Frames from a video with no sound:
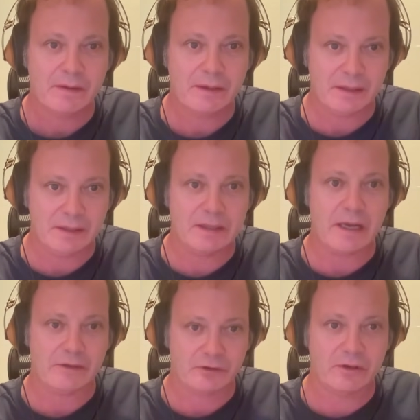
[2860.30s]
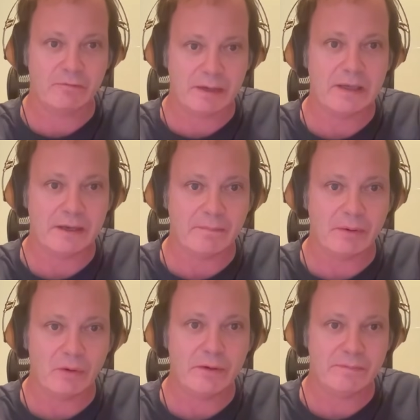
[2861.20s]
is actually really
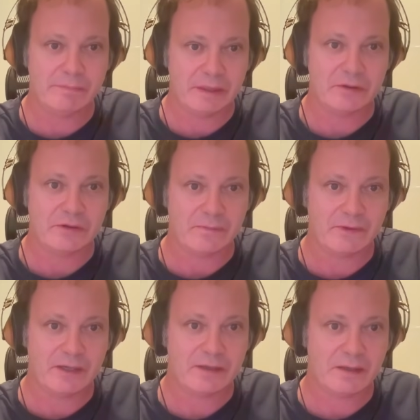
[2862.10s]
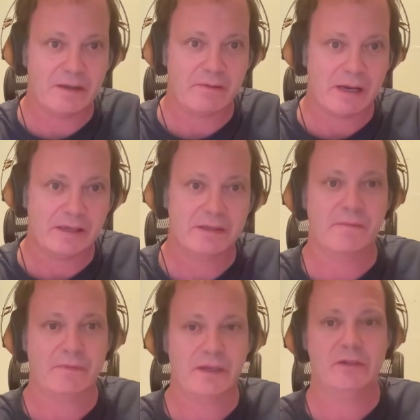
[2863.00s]
important because obviously there are
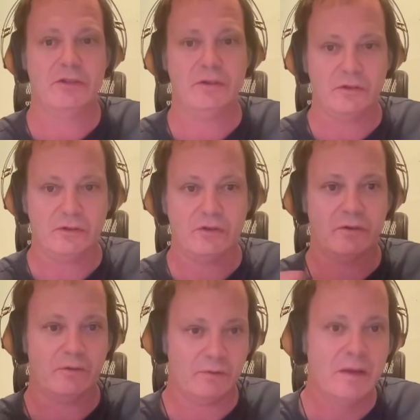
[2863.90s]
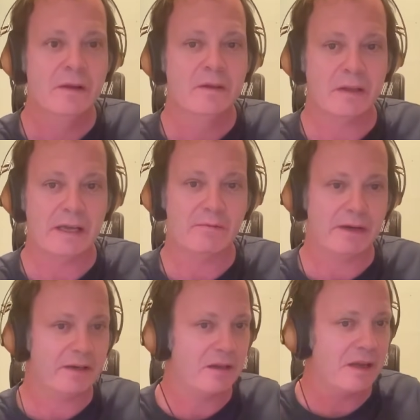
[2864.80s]
some things you can do, like
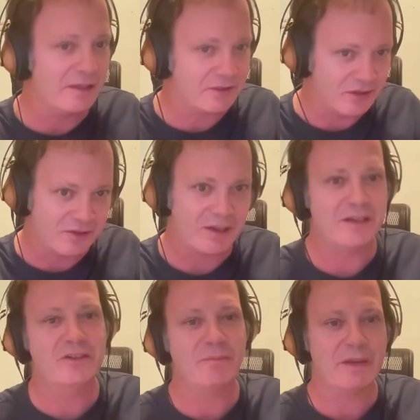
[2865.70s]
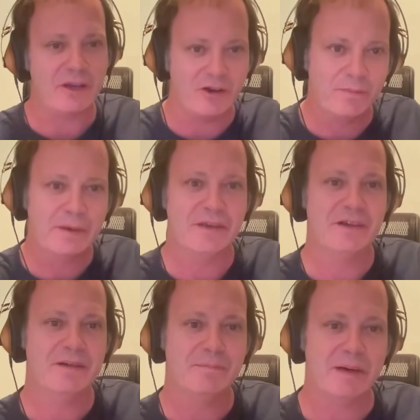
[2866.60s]
when classes need to be
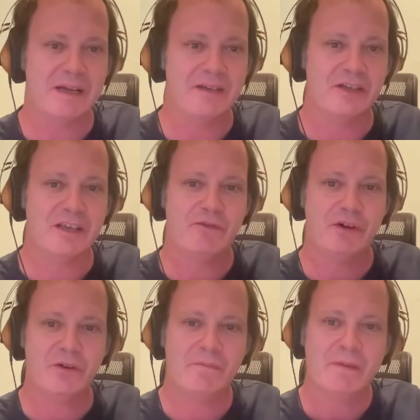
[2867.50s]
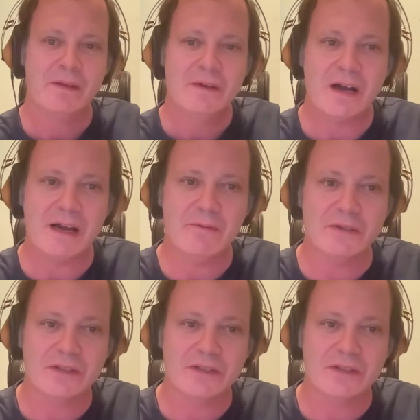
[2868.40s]
open by default. At